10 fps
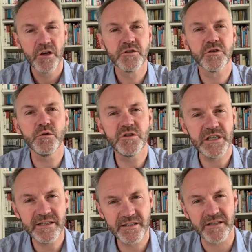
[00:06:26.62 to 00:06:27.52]
so
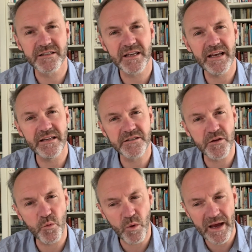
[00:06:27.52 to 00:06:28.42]
Jesus is the
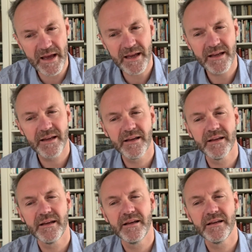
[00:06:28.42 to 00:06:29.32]
way
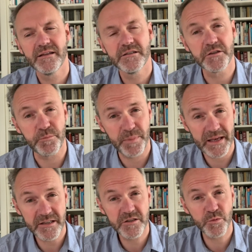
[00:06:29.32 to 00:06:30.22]
to
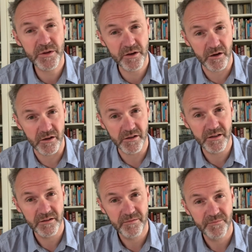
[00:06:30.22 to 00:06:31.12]
peace with God
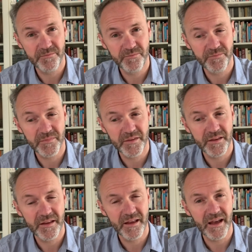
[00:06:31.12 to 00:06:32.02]

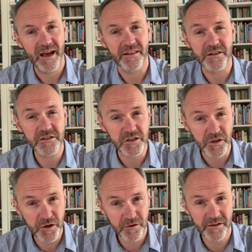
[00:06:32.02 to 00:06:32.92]
and the
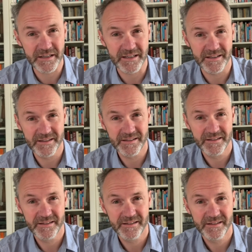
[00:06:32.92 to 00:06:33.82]
security
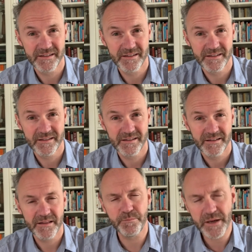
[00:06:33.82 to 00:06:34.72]

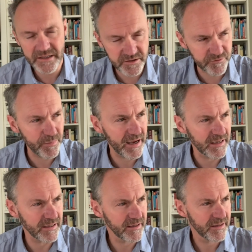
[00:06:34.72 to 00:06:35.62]
the peace of
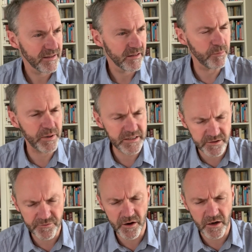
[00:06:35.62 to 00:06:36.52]
mind, the peace
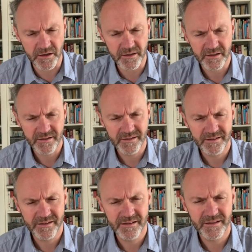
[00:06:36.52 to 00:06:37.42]
of heart,
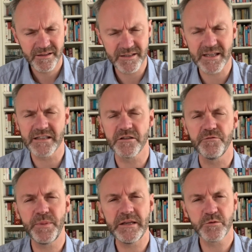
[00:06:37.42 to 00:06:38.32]
the sense of
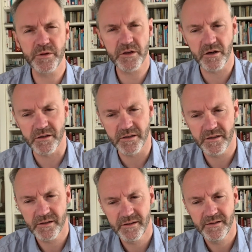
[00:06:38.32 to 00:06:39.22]
peace with God
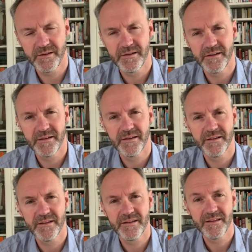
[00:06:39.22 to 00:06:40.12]

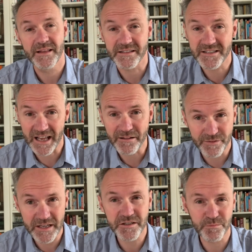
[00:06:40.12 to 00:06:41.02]
that
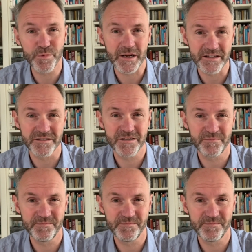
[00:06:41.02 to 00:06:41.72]
salvation brings.